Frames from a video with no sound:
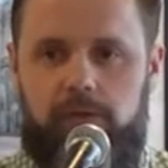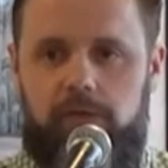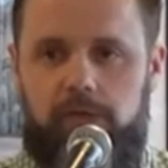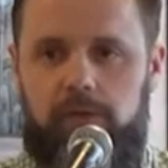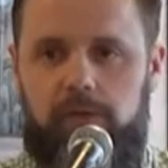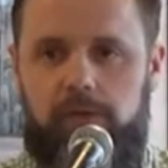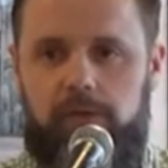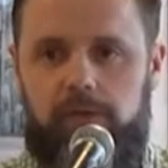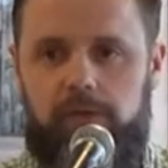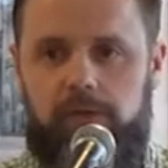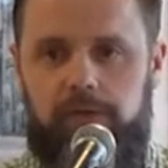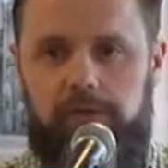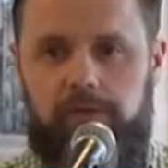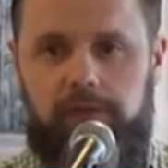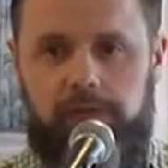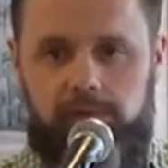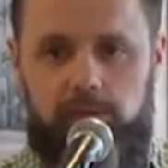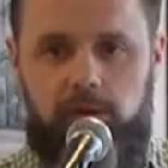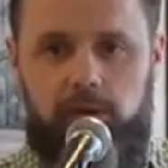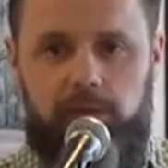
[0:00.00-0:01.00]
on
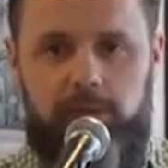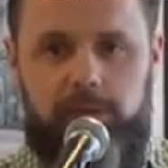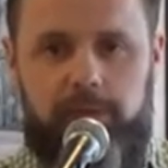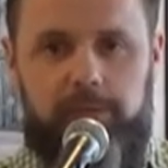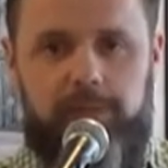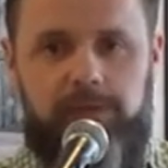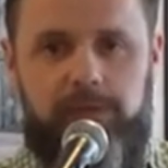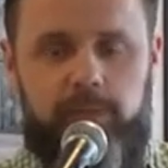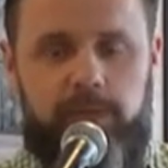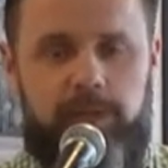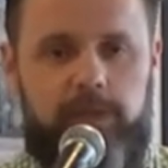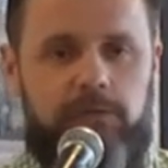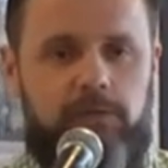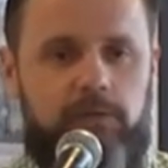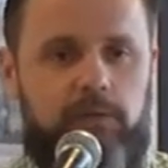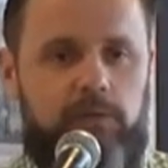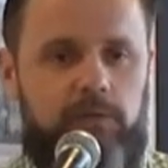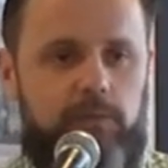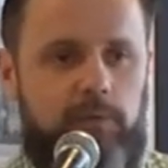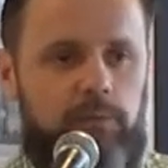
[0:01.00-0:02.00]
his law, being able to meditate
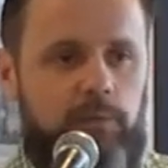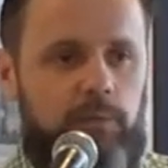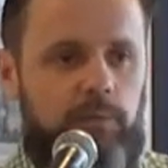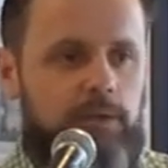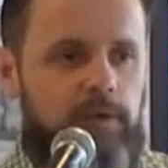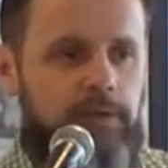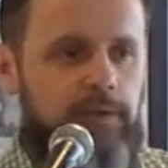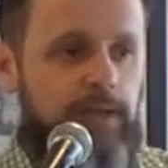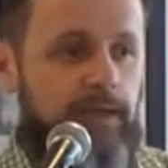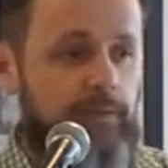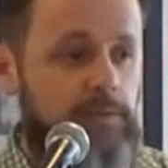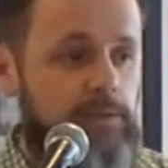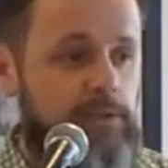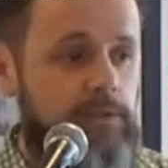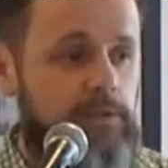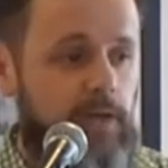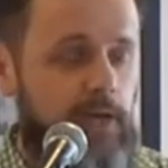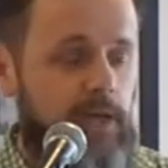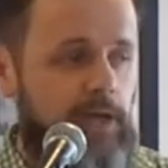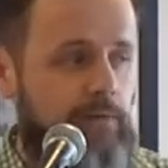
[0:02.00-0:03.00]
on the, the word helps
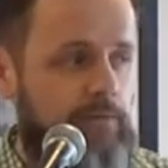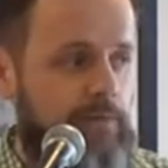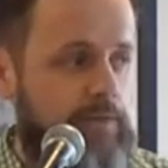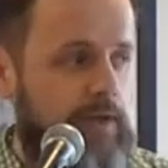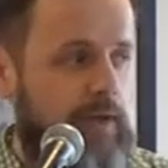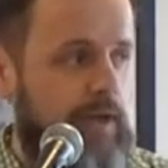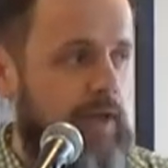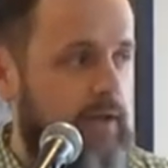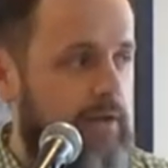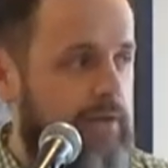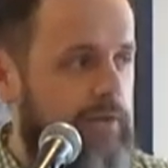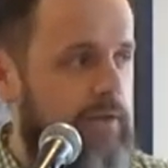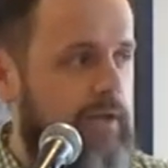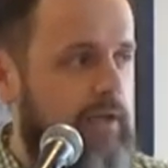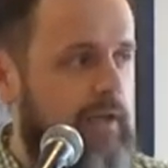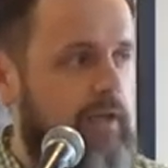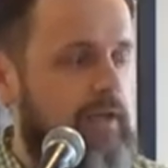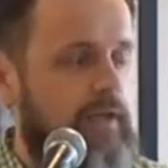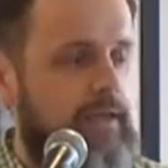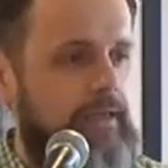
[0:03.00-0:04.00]
us to have like a
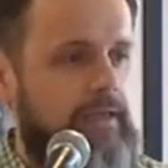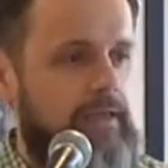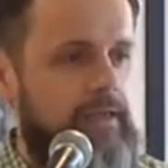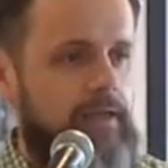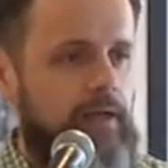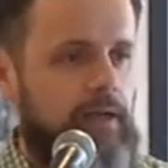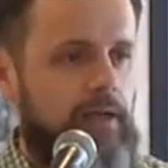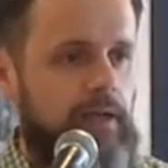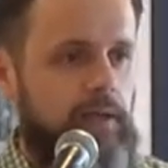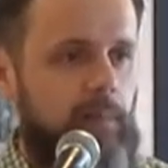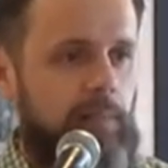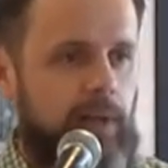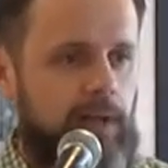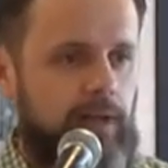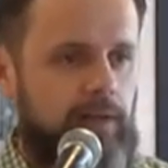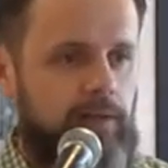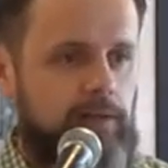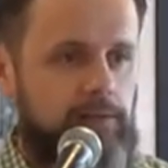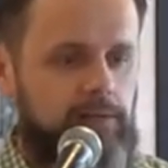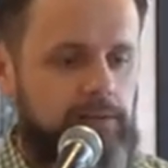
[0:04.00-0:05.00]
healthy and a
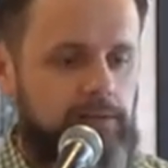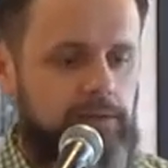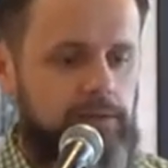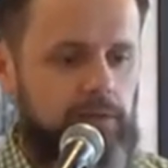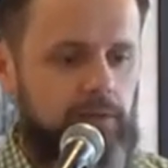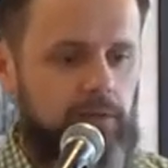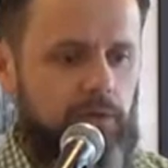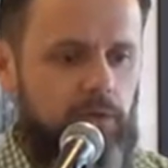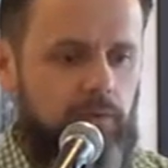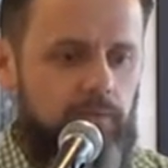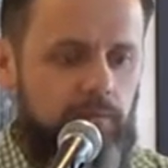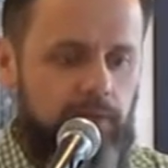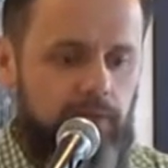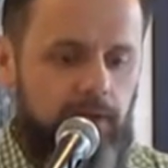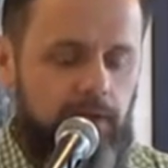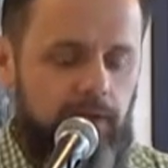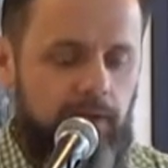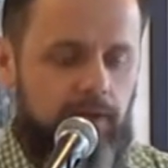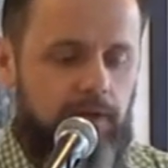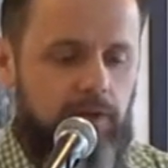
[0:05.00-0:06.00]
balanced and hopefully
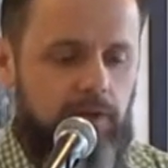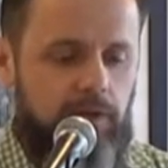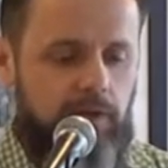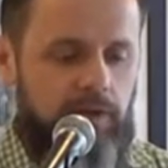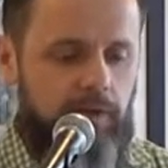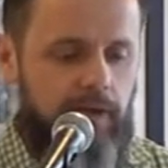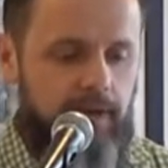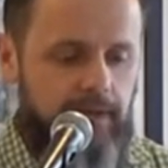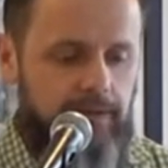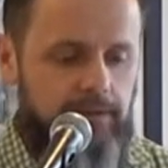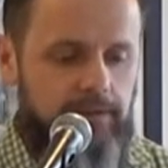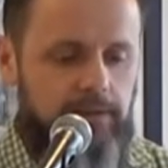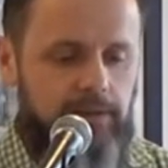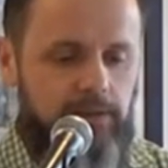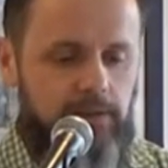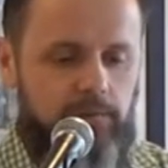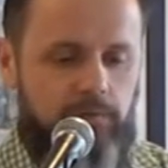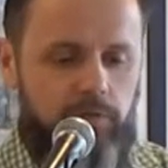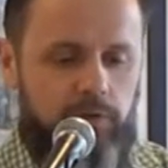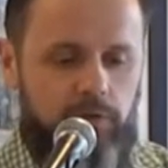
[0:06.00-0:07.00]
a correct
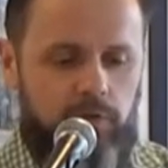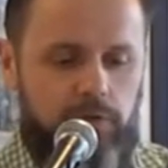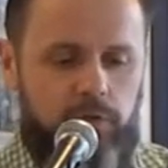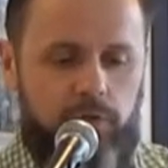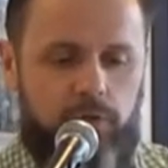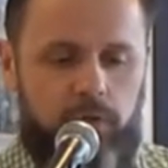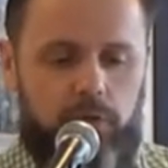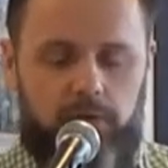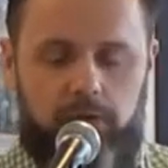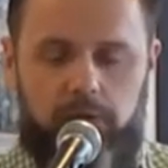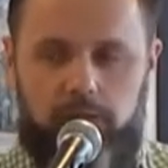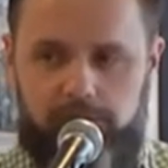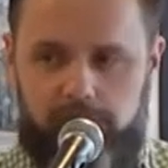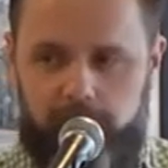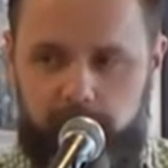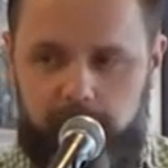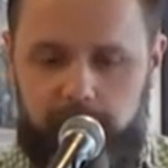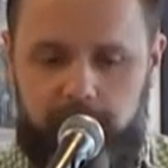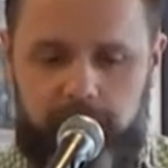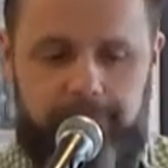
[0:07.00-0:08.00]
kind of view on God's
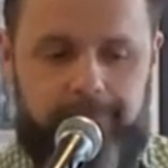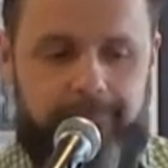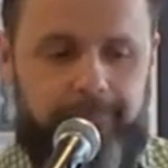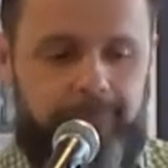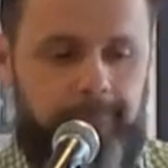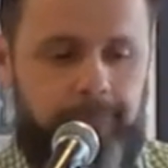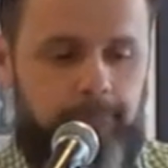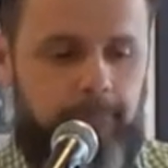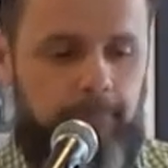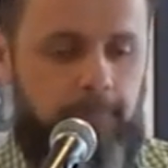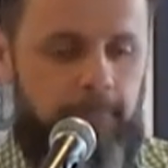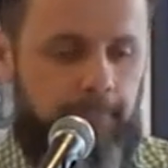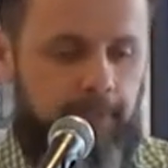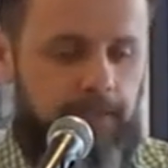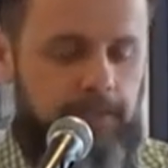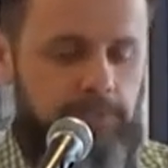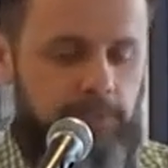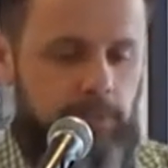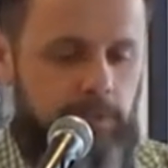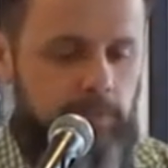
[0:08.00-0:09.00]
will,
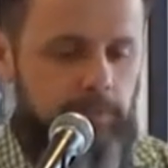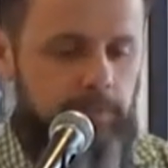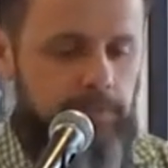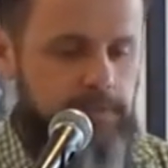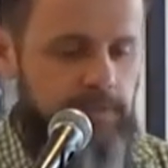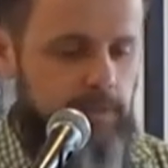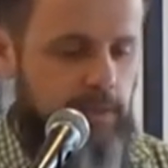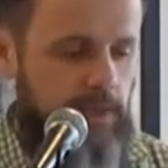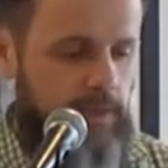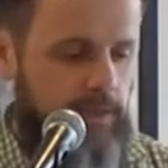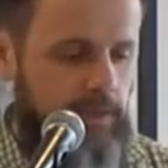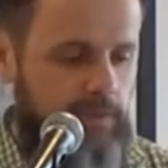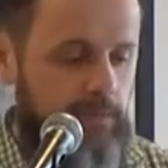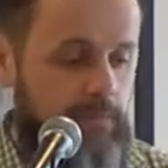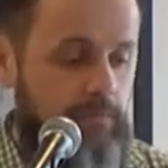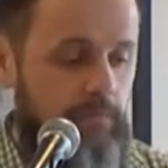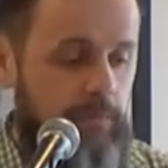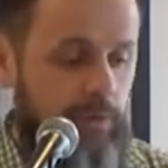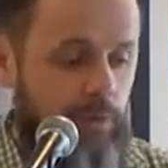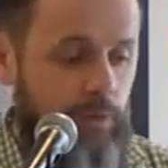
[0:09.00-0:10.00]
his purpose and
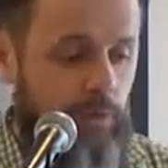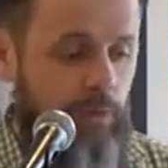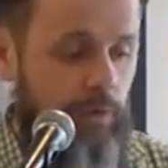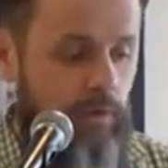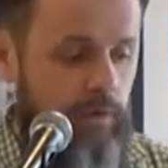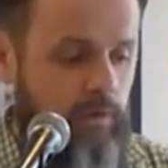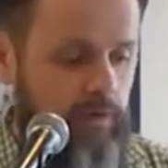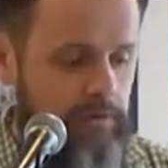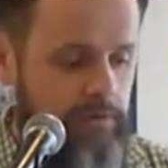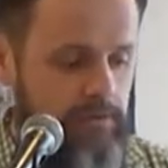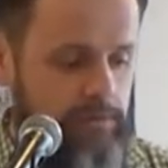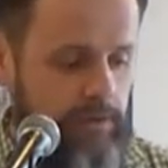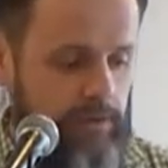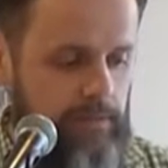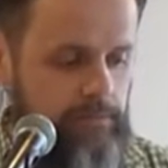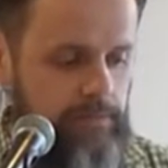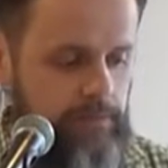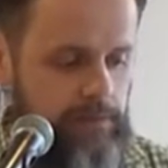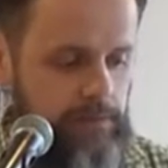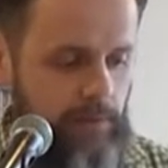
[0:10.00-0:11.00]
view on
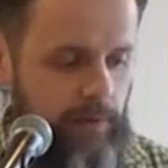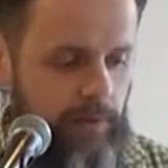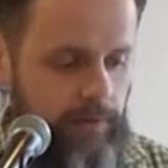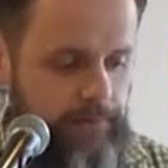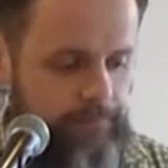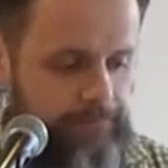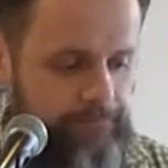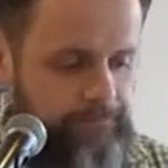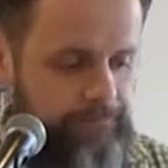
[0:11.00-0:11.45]
ourselves as well.